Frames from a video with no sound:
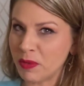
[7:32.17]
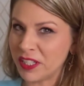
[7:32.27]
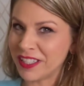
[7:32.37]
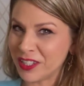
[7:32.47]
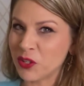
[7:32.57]
but
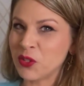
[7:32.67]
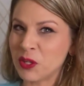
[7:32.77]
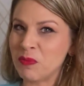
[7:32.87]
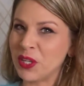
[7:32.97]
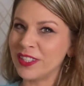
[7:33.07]
it's
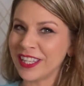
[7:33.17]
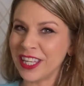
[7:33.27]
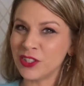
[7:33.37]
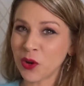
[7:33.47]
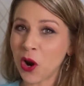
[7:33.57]
interesting because
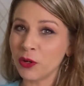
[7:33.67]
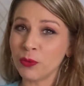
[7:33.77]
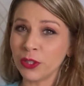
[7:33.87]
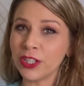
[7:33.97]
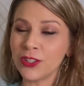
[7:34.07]
each card
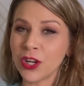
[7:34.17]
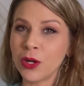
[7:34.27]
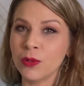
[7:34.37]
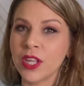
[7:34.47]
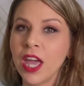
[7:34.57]
really
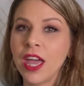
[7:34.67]
shows